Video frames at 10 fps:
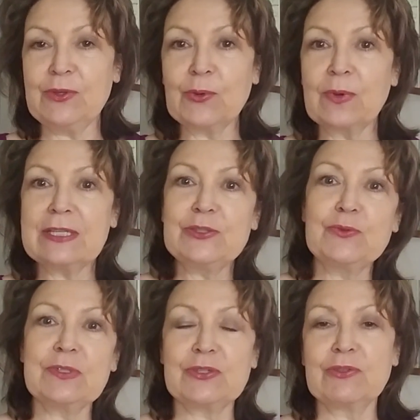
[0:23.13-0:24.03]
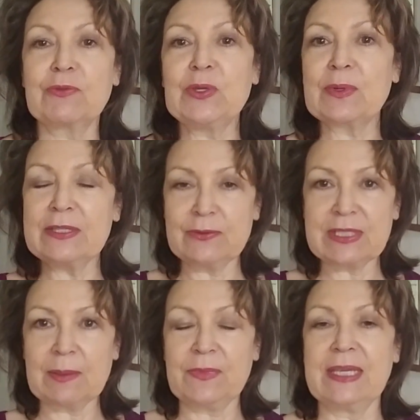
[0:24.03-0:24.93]
you don't want to do what you're doing, you want to do
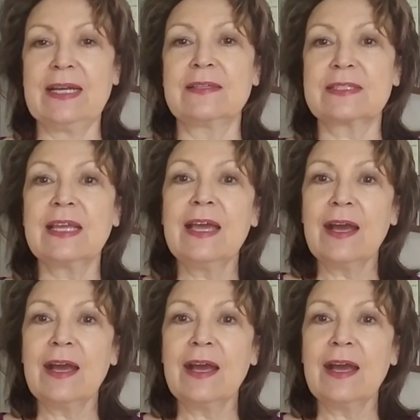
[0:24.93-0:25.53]
something else,